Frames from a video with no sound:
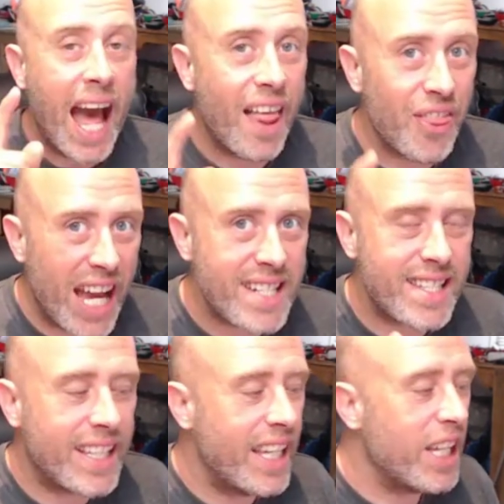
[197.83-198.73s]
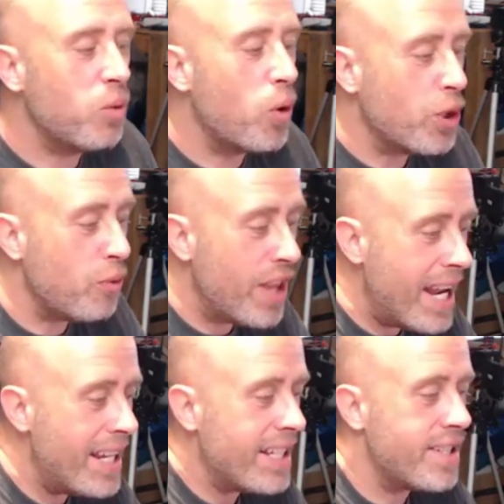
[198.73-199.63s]
And that's the key. What you
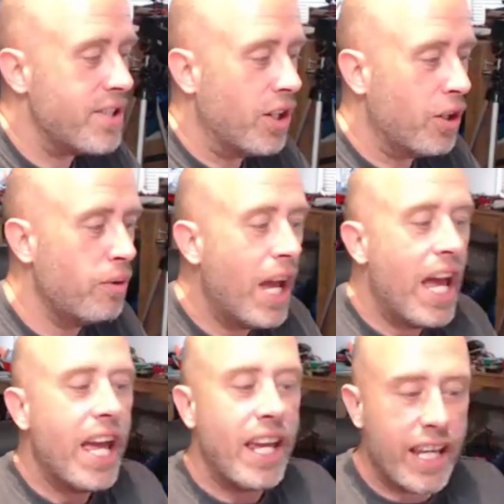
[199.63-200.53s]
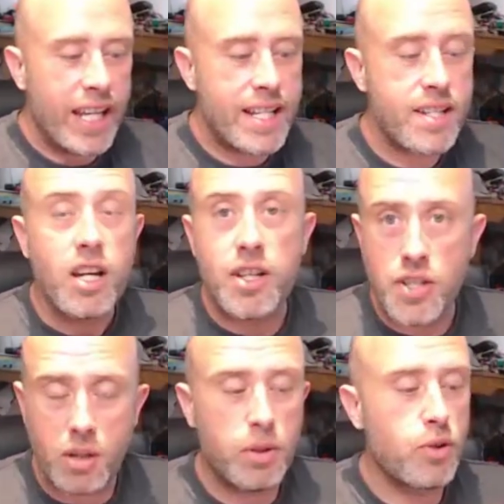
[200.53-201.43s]
then need to do is,
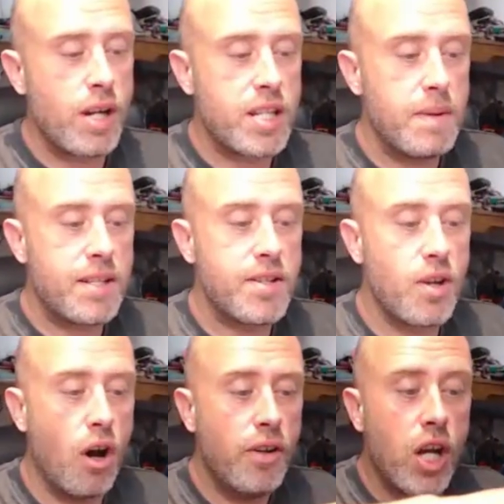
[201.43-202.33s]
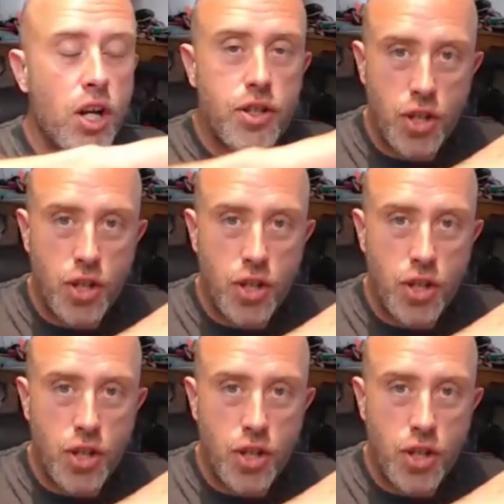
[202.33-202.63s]
assuming your transmitter's on,